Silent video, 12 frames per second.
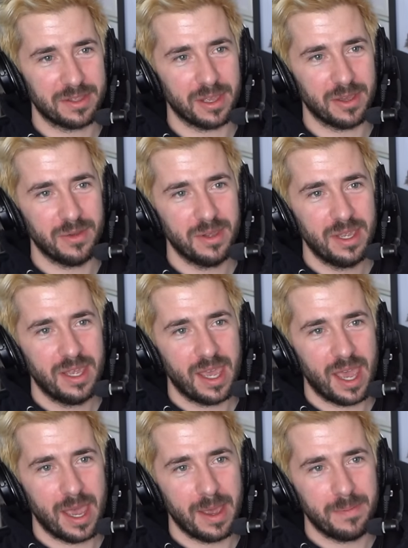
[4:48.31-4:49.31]
So,
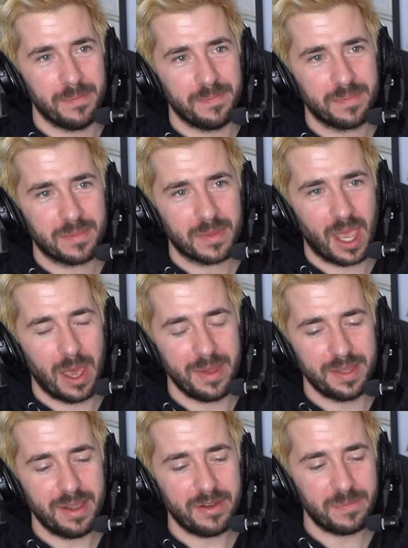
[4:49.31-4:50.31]
um, I
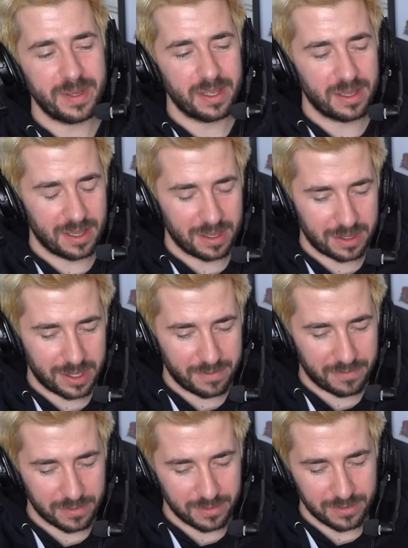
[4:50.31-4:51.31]
mean, there's been a,
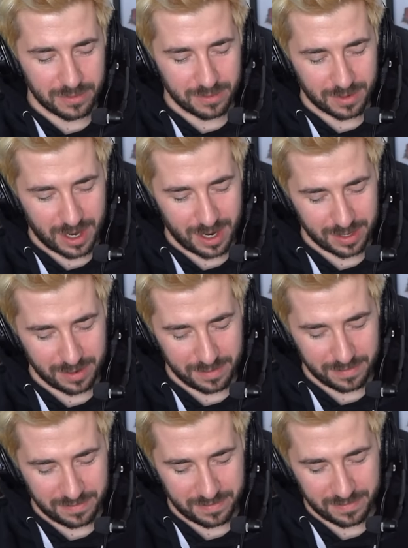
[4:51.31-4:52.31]
several kind
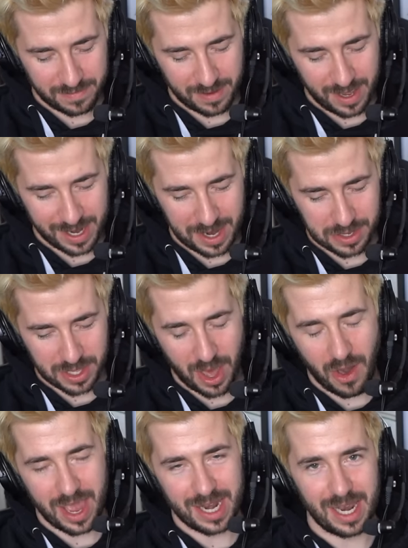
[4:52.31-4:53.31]
of, I guess,
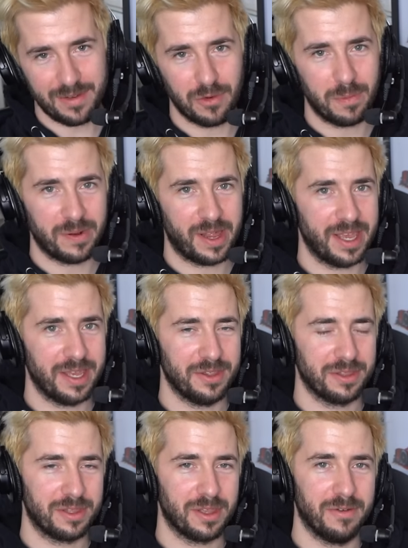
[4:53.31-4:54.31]
high-level
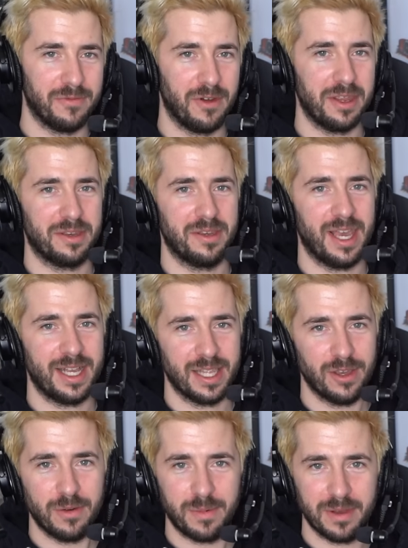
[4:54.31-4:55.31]
players that have recently had a
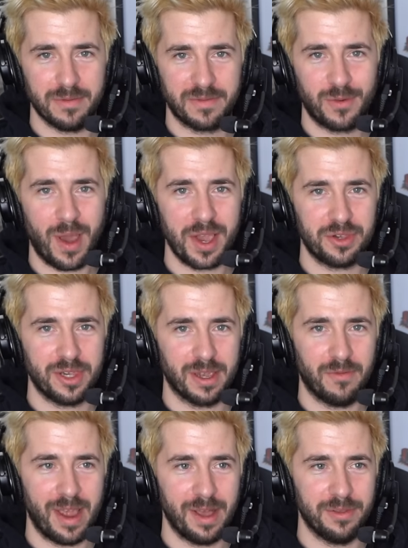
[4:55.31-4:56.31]
little bit of questioning
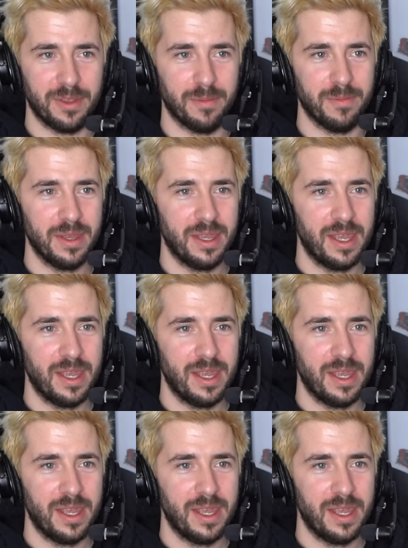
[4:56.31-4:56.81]
around them.